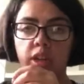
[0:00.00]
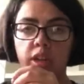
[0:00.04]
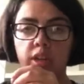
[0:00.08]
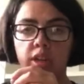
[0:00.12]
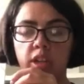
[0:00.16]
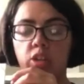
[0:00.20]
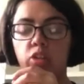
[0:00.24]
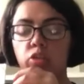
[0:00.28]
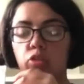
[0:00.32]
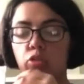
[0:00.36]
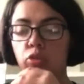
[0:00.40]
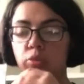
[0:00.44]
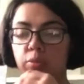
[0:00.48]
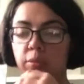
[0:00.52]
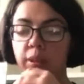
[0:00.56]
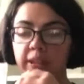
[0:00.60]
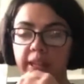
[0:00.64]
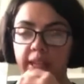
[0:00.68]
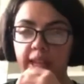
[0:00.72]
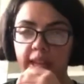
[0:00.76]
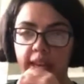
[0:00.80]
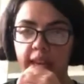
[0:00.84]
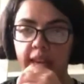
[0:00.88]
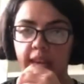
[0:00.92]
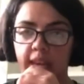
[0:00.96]
I did enjoy my
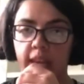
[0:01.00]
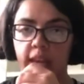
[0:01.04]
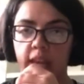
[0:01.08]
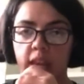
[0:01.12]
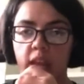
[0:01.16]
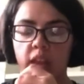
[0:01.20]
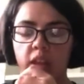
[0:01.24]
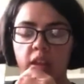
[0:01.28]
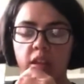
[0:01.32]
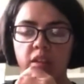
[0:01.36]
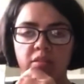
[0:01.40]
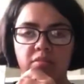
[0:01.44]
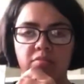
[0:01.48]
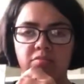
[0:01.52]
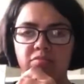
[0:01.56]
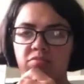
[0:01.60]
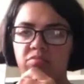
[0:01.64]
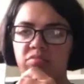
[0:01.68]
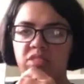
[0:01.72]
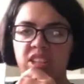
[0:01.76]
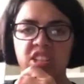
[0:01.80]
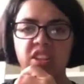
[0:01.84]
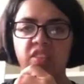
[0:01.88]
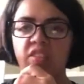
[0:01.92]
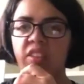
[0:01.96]
day.
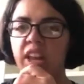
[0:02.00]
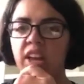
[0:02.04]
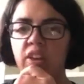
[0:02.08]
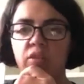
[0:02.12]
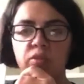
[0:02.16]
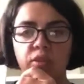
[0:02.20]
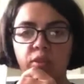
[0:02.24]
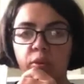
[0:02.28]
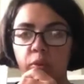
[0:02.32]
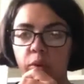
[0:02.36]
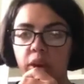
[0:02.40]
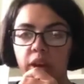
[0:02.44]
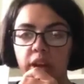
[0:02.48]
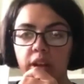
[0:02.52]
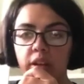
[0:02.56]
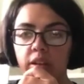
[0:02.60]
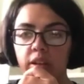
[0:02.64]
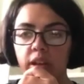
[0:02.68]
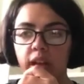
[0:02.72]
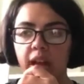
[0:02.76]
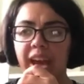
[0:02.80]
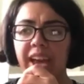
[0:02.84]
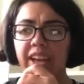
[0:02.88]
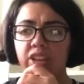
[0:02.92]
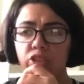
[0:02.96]
There's nothing I can regret.
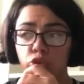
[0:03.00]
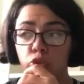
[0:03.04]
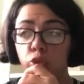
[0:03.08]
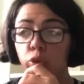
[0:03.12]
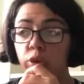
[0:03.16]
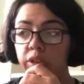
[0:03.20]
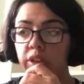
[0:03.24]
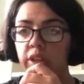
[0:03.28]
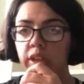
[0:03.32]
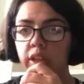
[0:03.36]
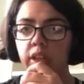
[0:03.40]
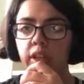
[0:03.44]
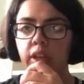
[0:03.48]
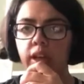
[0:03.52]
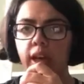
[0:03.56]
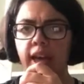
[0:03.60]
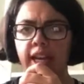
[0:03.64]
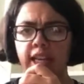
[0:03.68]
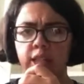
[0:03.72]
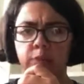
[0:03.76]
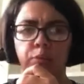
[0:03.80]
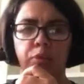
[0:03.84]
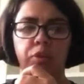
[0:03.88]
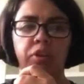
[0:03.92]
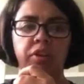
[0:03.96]
I enjoyed it. I
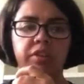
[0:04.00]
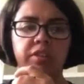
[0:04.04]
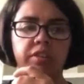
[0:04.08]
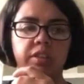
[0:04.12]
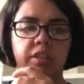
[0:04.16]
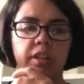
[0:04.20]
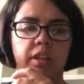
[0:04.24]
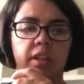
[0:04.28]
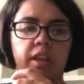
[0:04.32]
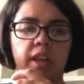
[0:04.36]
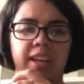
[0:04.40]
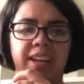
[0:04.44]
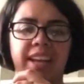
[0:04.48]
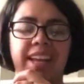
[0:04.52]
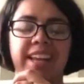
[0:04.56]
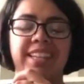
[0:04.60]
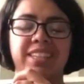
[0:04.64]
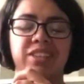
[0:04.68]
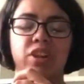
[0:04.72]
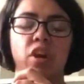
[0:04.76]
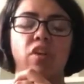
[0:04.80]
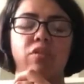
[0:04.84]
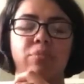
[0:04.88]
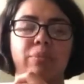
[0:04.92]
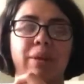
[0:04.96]
experienced it. And
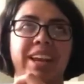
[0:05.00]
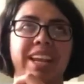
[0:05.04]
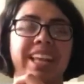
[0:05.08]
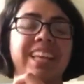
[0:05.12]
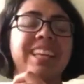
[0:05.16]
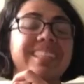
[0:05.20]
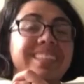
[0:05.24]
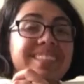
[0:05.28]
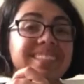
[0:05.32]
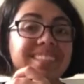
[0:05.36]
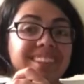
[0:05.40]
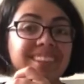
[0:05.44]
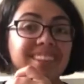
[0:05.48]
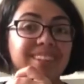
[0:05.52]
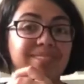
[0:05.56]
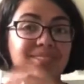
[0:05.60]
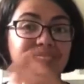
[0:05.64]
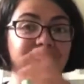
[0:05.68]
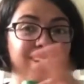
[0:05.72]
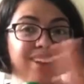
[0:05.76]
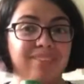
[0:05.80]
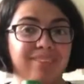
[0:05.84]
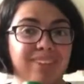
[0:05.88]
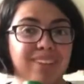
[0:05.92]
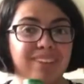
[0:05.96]
that's off my list.
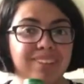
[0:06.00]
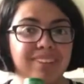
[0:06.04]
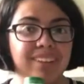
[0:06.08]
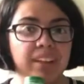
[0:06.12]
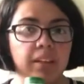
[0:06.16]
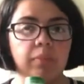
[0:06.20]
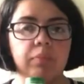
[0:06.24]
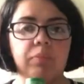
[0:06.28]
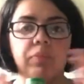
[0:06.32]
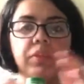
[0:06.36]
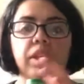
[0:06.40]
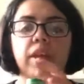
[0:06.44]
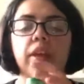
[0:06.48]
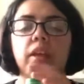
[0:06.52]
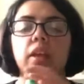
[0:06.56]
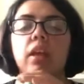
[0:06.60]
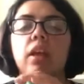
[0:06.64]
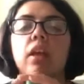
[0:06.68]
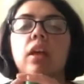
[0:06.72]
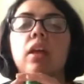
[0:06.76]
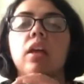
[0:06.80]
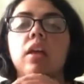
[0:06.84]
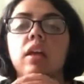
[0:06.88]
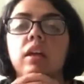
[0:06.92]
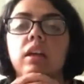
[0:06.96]
Come
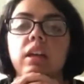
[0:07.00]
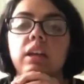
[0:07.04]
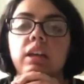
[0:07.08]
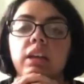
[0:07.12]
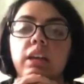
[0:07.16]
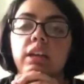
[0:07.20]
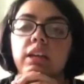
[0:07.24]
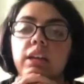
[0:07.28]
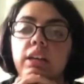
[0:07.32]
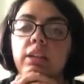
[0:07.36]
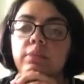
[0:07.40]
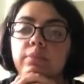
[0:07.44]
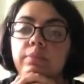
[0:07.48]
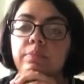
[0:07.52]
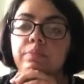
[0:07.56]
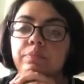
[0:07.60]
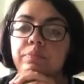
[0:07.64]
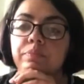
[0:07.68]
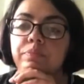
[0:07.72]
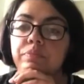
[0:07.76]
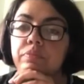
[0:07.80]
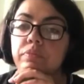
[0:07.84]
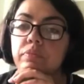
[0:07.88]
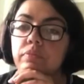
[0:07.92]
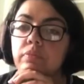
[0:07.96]

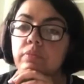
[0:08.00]
on.